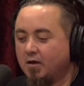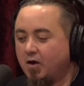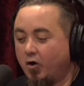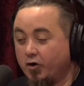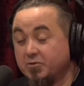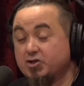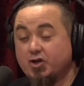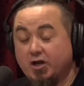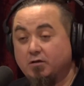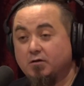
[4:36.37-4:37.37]
on a
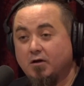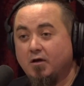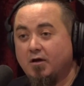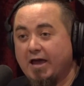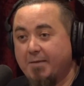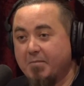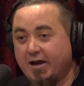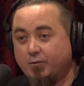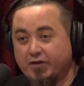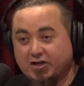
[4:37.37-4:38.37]
machine and
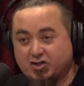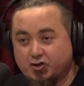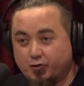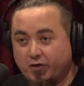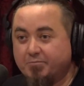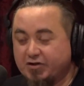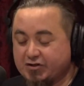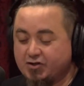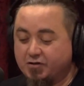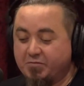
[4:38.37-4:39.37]
made with extreme
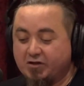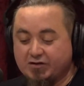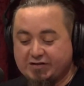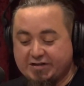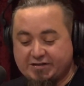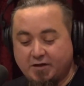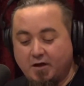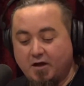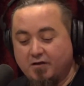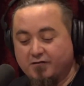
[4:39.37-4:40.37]
precision, because this
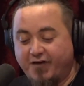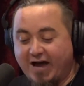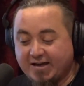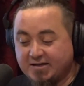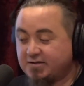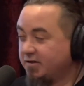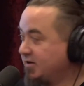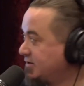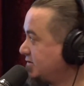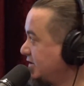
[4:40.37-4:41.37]
vase that
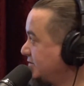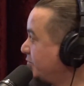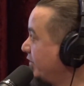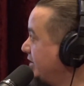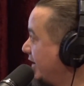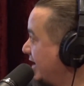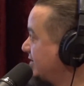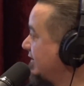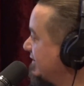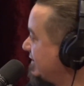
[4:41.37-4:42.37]
is
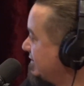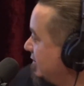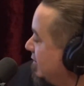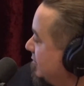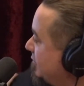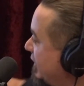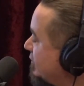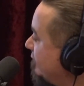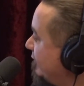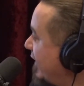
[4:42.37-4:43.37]
pre-dynastic, this is a
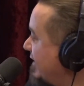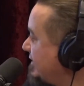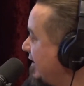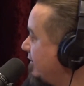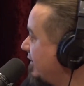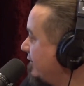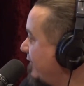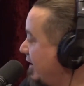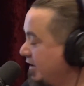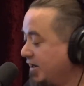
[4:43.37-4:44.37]
picture of the vase here that they
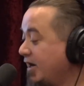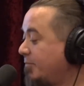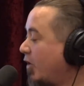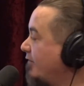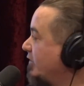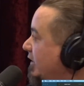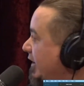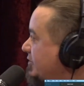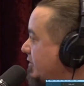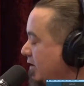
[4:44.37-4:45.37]
found in a private
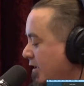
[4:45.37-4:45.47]
collection.